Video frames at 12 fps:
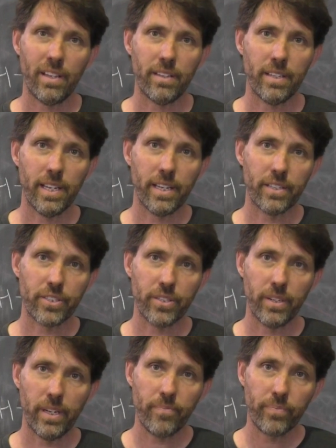Hey, Dan Dangas,
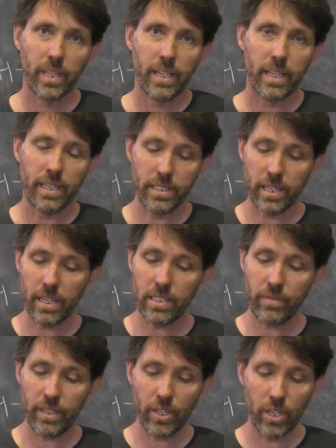Stu here. In
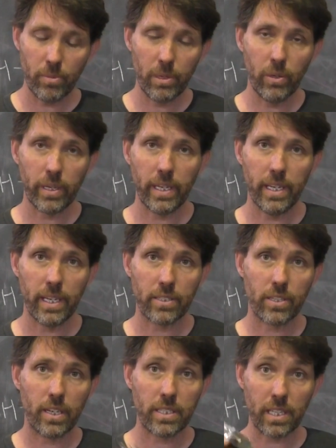today's video, we're looking
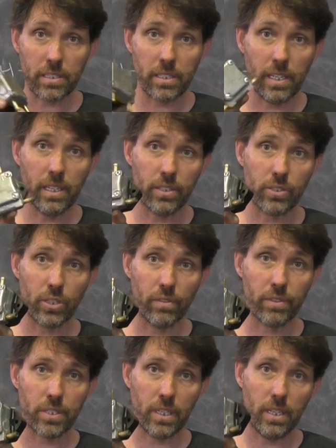at testing and
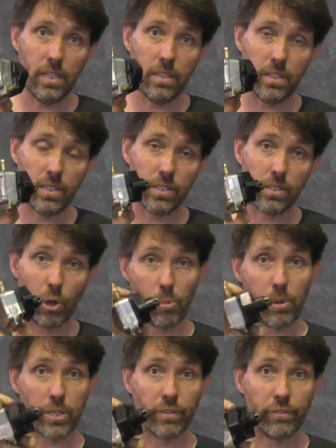servicing this
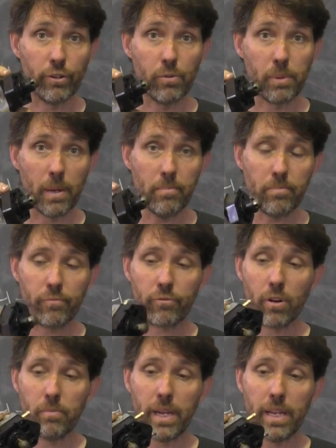low pressure fuel pump
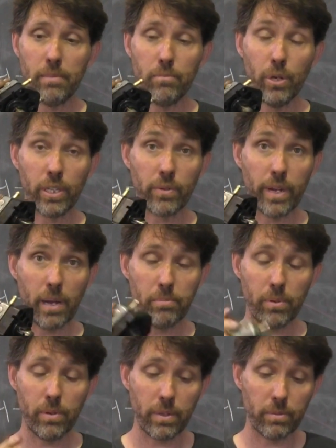from a Mercury
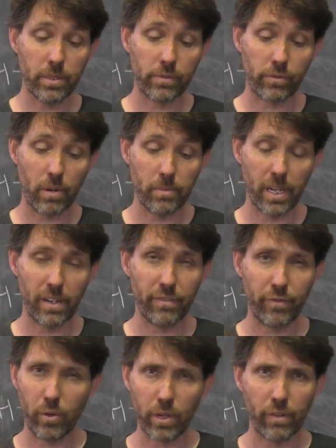outboard. It was from
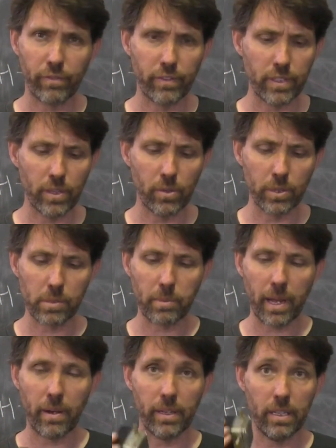a 40 or 50
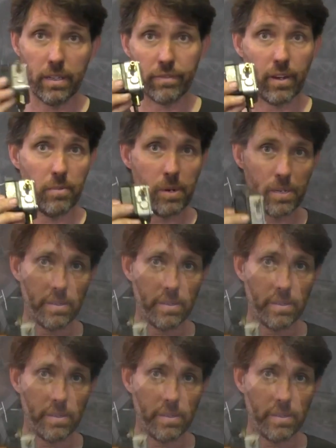horsepower EFI